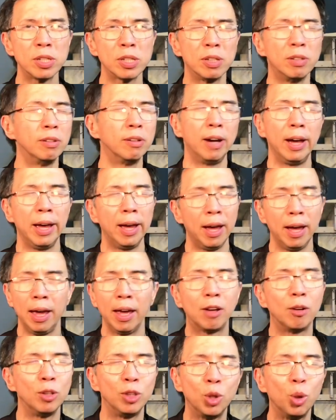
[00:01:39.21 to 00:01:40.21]
so I, I
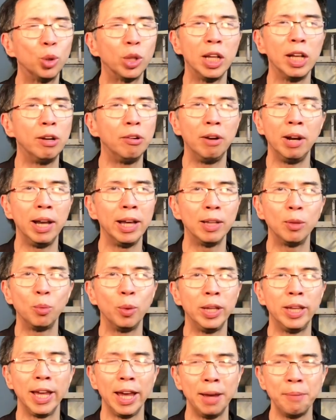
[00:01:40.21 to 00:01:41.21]
could totally relate
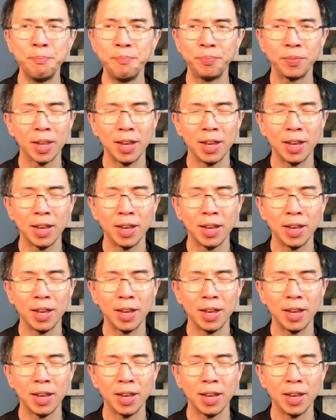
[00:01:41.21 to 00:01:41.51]
with him.